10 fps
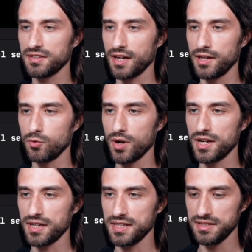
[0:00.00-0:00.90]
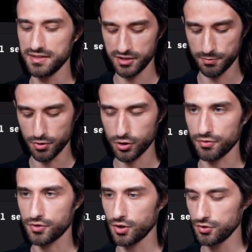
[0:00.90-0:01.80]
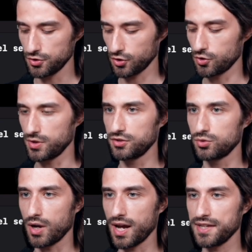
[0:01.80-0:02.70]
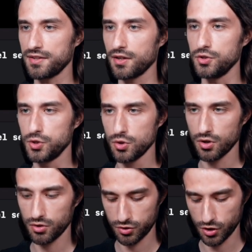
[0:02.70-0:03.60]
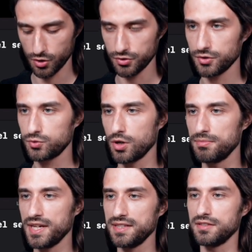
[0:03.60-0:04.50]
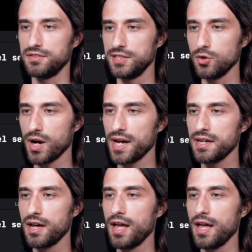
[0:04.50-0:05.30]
And in this block of code, you're going to add your code to update the UI.